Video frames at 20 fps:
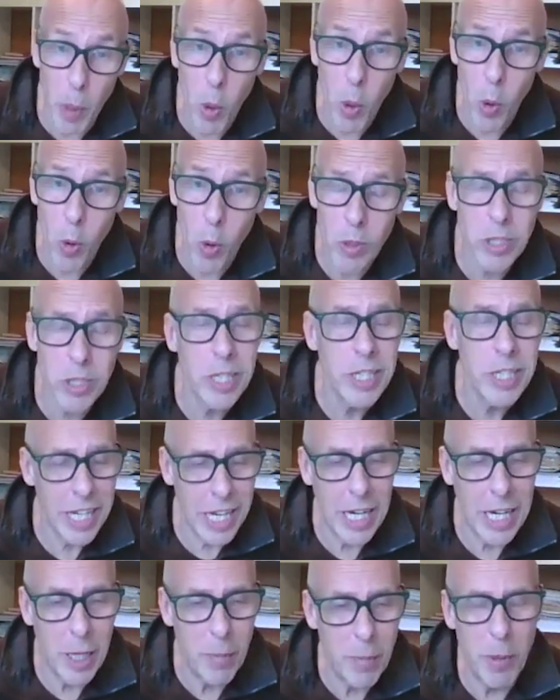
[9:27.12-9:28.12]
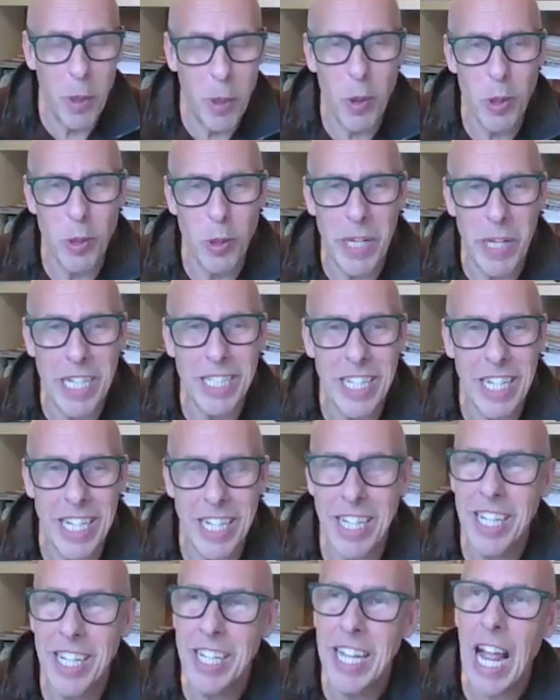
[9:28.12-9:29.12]
bored in a board
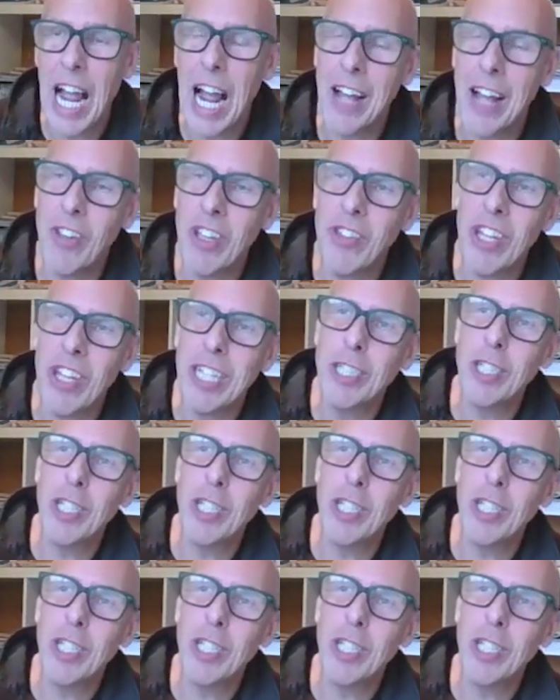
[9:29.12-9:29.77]
meeting, and then they